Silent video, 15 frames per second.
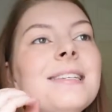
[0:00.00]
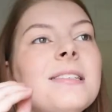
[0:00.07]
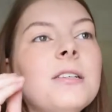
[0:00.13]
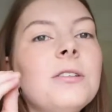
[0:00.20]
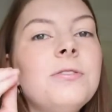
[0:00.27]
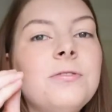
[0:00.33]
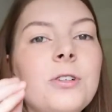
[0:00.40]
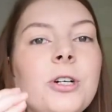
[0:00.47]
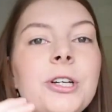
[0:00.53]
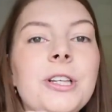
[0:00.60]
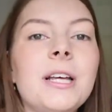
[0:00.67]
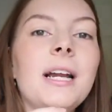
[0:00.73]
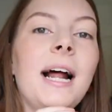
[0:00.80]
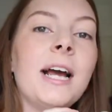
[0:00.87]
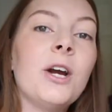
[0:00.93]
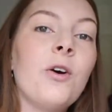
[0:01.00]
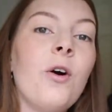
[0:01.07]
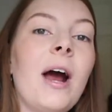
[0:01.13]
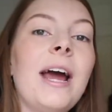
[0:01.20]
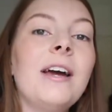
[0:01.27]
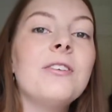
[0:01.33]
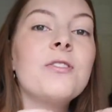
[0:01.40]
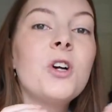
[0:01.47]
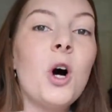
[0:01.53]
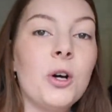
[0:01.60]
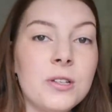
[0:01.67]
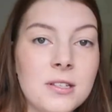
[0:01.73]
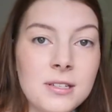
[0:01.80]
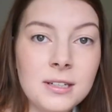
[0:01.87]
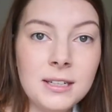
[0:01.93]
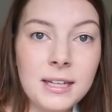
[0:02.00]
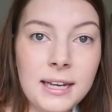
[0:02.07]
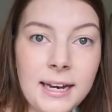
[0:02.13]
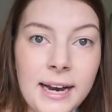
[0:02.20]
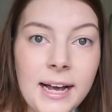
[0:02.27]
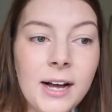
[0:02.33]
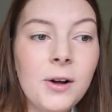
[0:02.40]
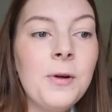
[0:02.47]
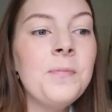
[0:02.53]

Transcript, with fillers: is a food that I crave constantly now.